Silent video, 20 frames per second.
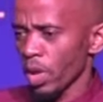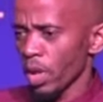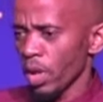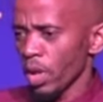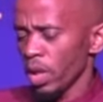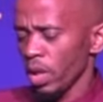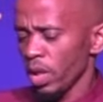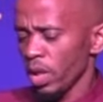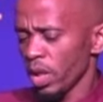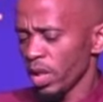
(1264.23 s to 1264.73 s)

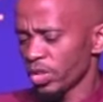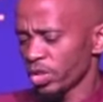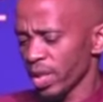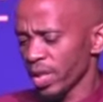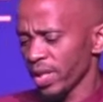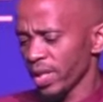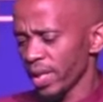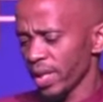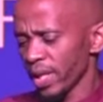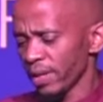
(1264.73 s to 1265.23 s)
Each
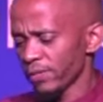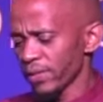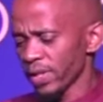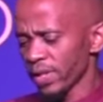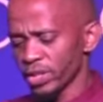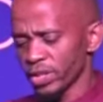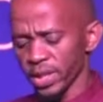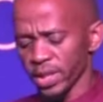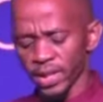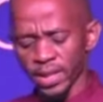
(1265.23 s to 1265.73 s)
and every
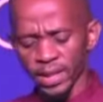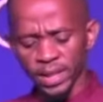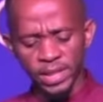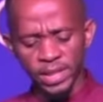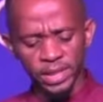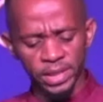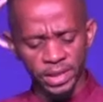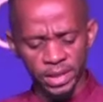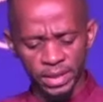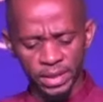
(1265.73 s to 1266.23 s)

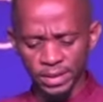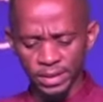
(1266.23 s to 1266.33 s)
generation